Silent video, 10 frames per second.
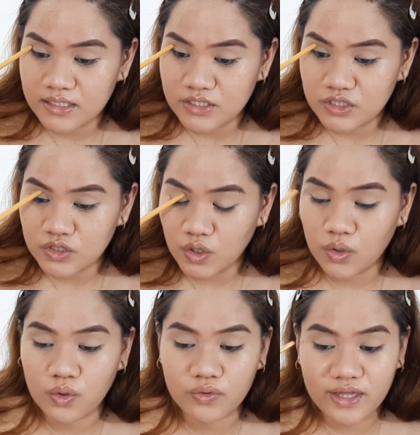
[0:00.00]

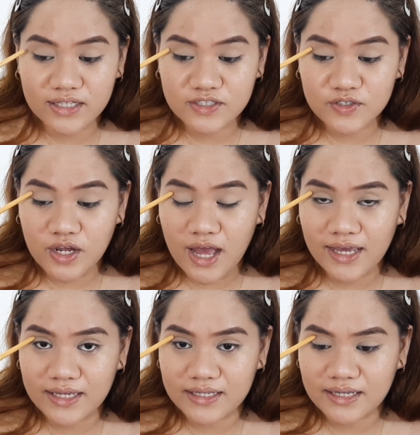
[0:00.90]
So that's your
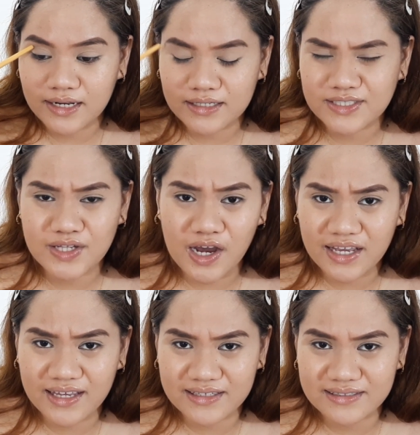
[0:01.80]
eye kind of socket.